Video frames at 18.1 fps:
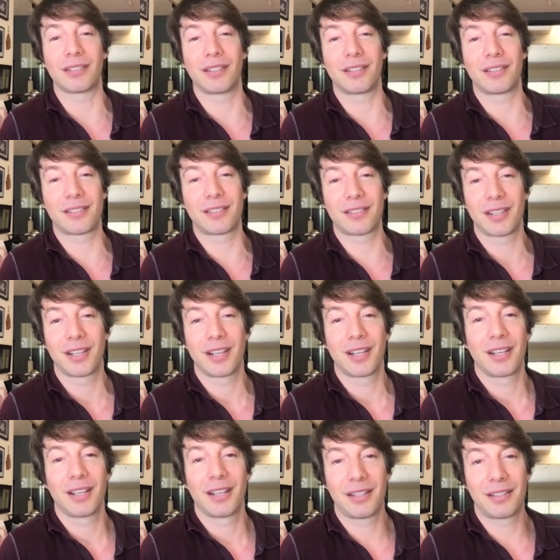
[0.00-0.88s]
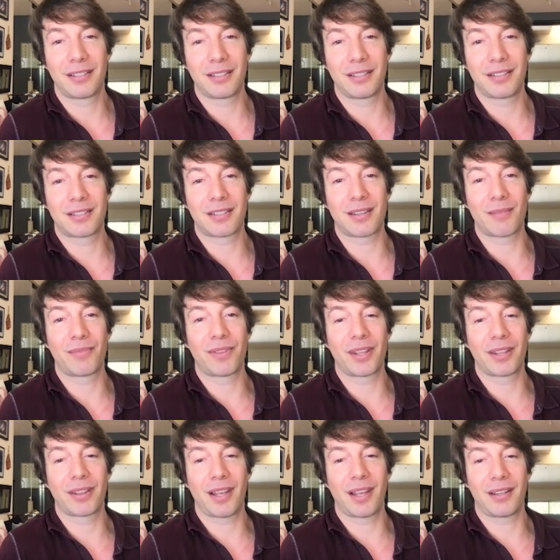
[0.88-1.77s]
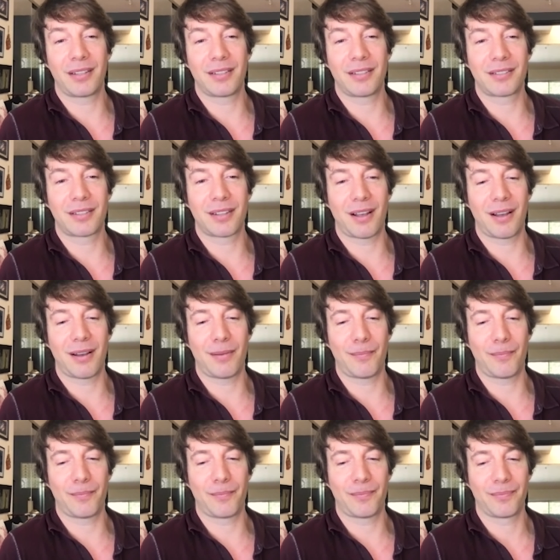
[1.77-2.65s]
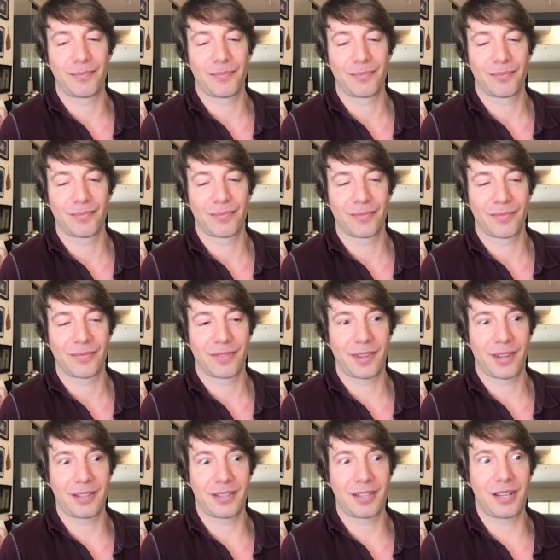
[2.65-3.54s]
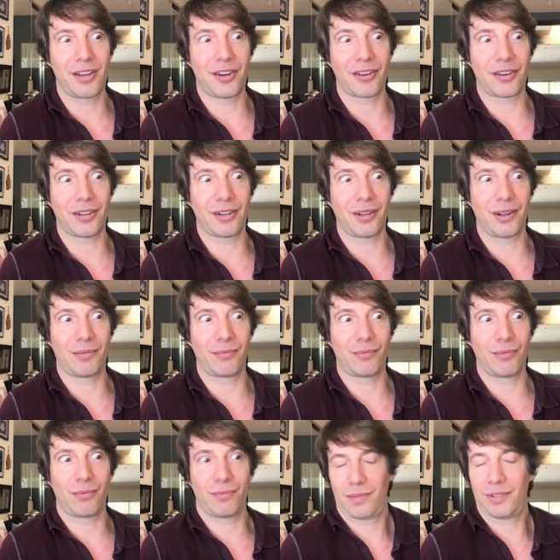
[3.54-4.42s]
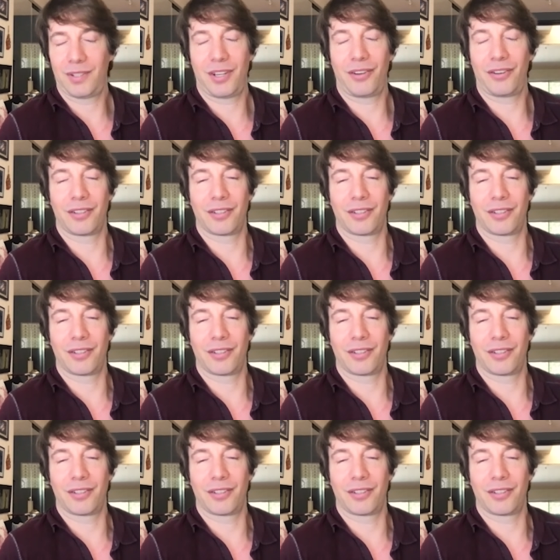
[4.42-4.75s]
It's it's it's something that is um, that is here and, and is here to